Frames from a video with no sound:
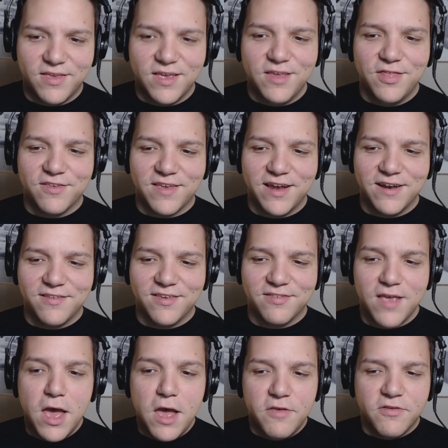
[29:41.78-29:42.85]
See, the site
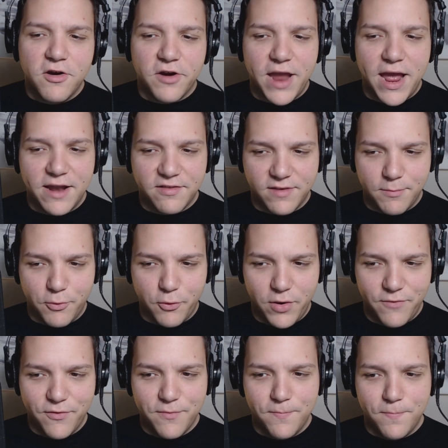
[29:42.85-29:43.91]
says, sorry, I had to step
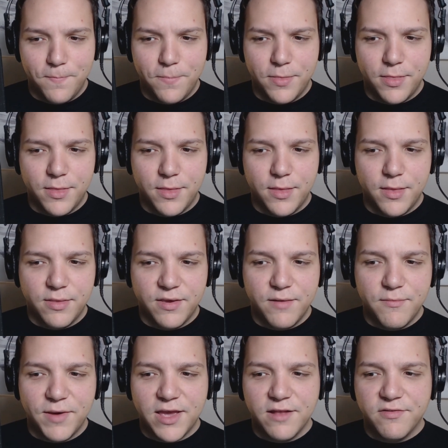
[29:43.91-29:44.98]
away from to
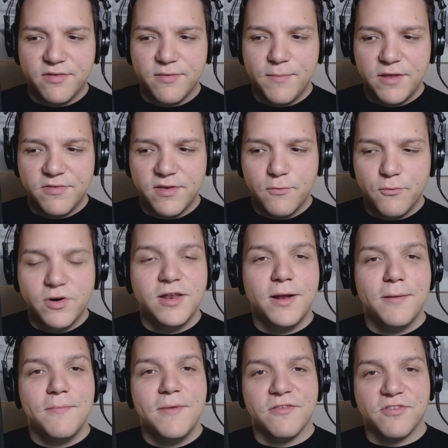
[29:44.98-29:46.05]
give my kids some medicine. What did
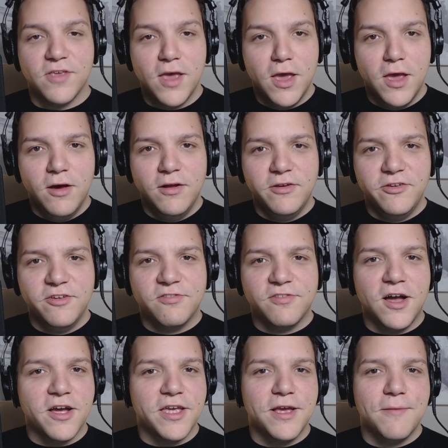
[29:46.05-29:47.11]
I miss? Just
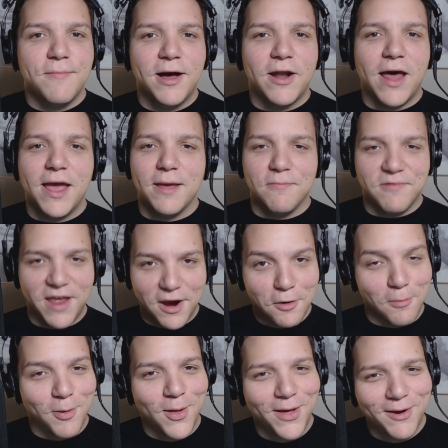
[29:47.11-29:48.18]
talking about I am
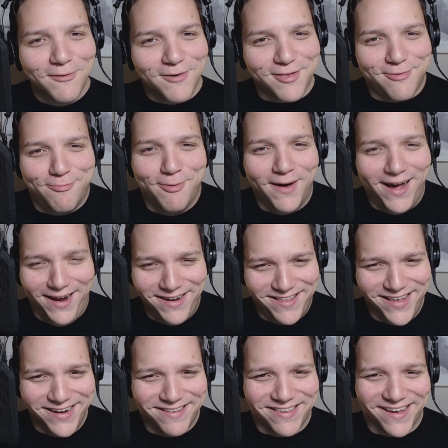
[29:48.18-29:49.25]
terrible at
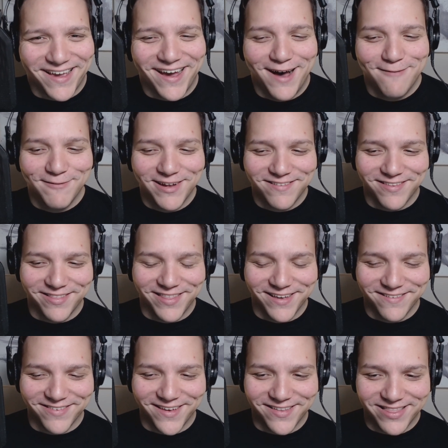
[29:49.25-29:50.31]
responding to comments and
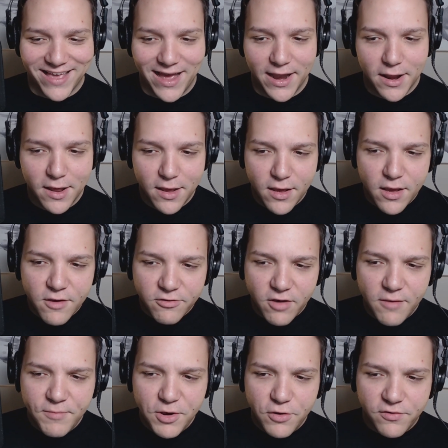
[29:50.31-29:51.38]
things like that.
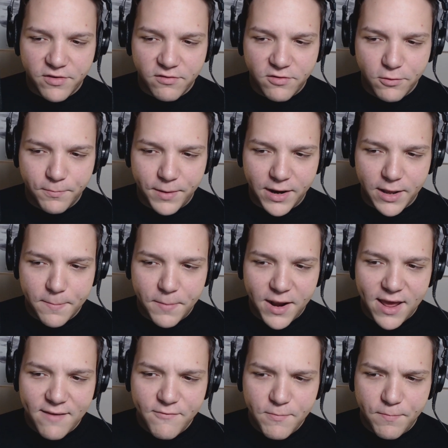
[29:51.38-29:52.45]
So I've been using TubeBuddy, but
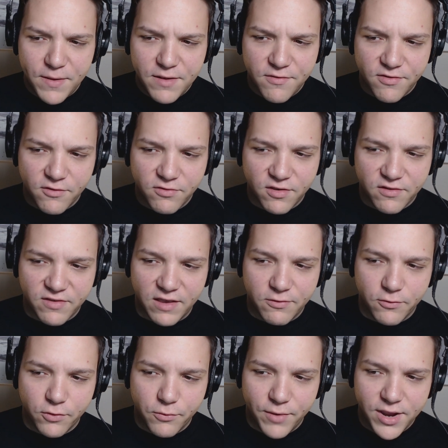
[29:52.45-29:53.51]
I haven't been so
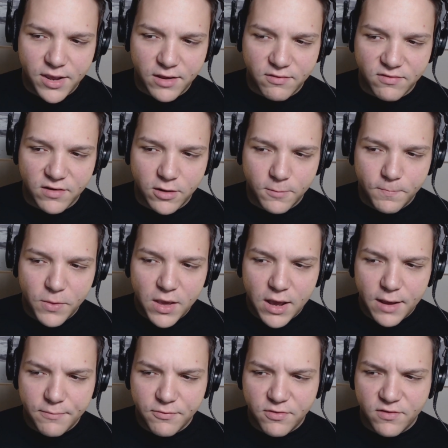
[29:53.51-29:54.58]
successful at ranking still.
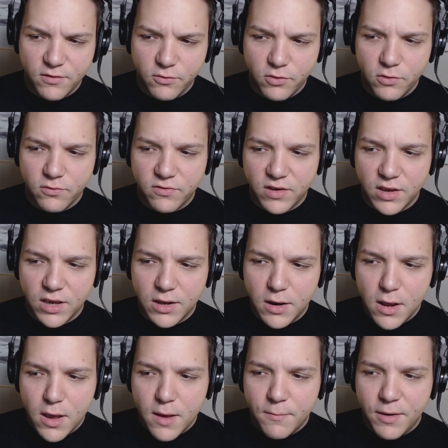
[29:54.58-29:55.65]
I'm still using
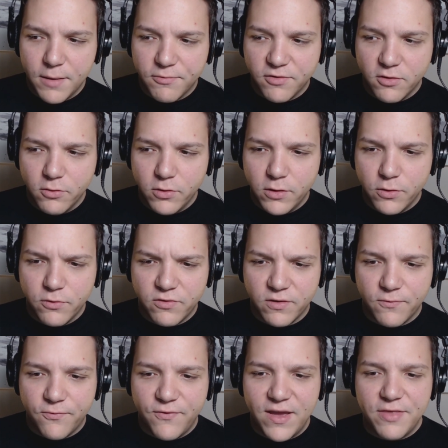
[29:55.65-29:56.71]
it, but I'm slowly
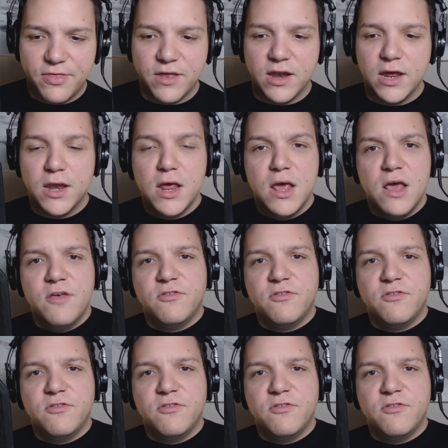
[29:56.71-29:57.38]
losing faith in it.